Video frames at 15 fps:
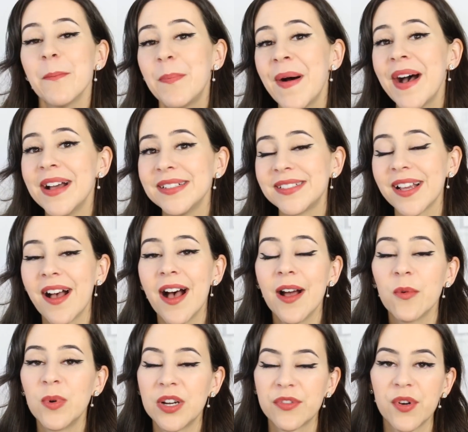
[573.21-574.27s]
But
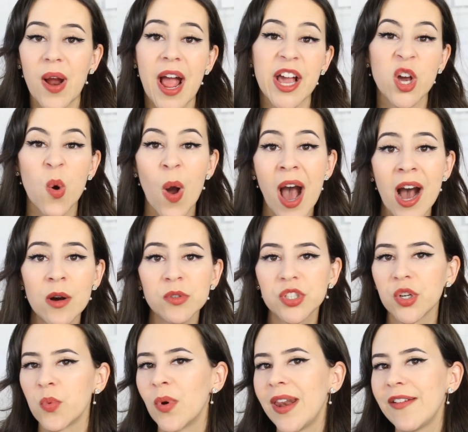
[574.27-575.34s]
whenever I go
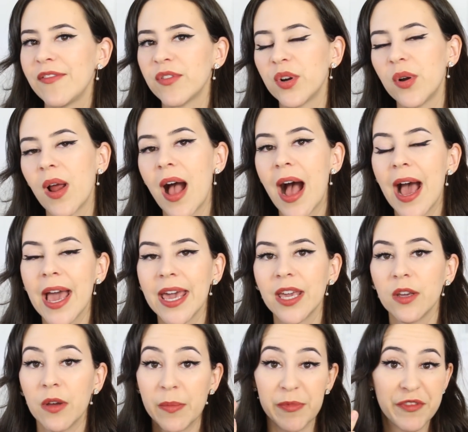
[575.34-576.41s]
out, whenever
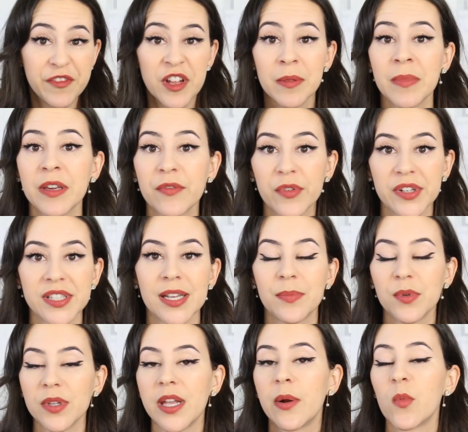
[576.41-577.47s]
I am filming, for
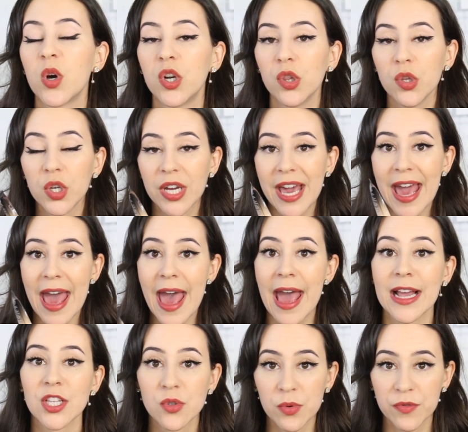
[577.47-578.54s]
example, and I want to look
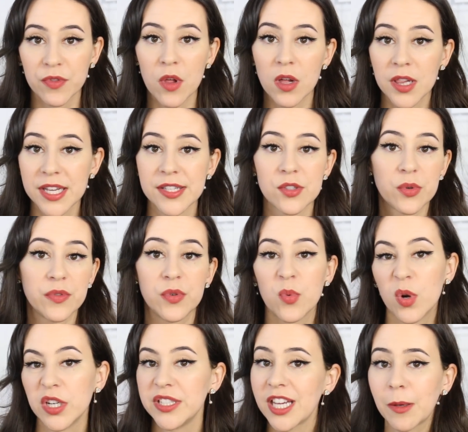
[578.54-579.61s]
extra flawless, or if you
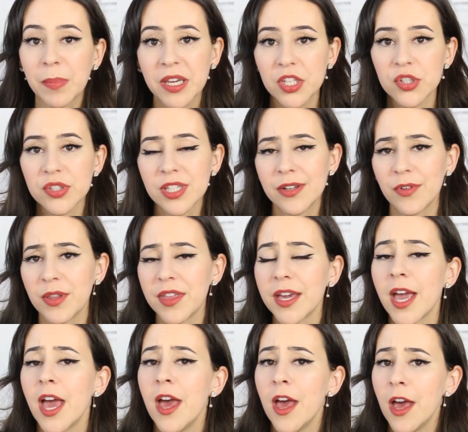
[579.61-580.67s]
want to take pictures and everything,